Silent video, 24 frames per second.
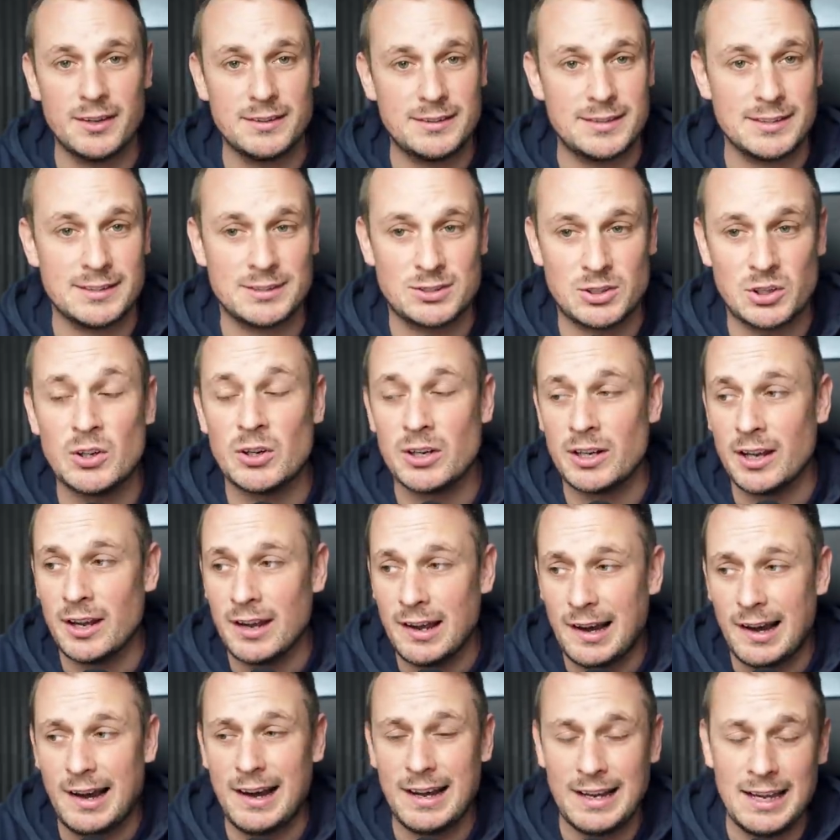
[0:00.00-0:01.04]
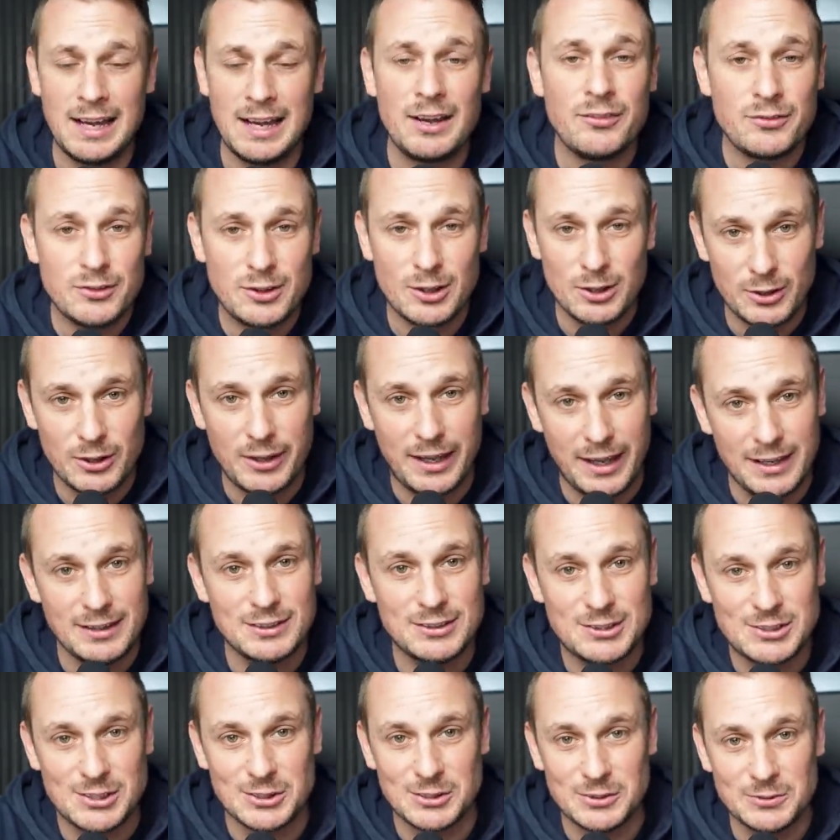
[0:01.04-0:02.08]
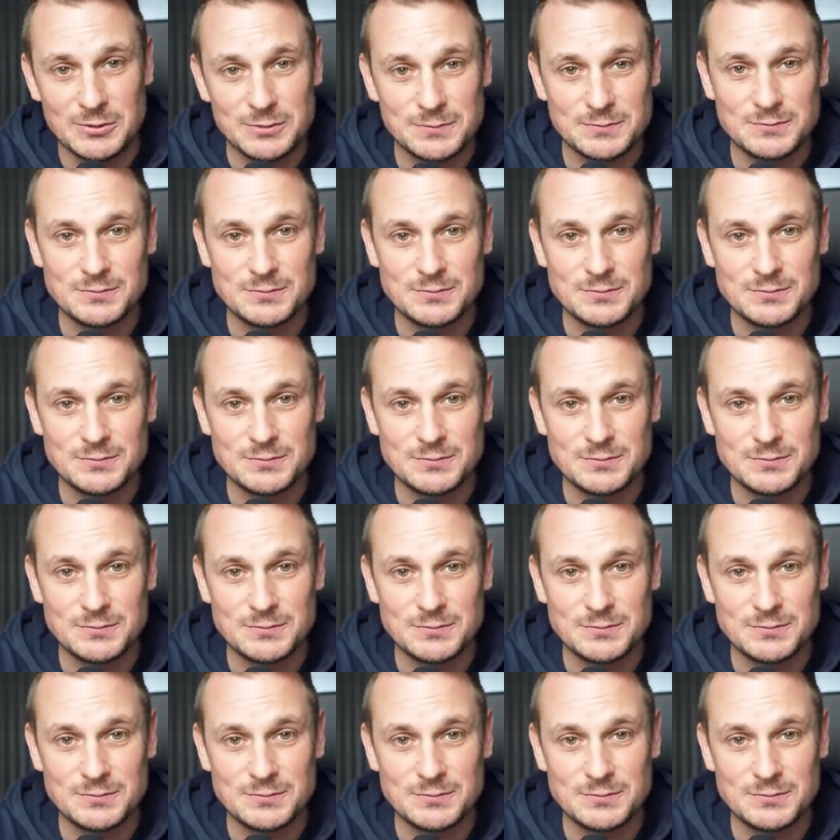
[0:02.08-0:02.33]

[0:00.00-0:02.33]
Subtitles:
the Discord, I have to look into.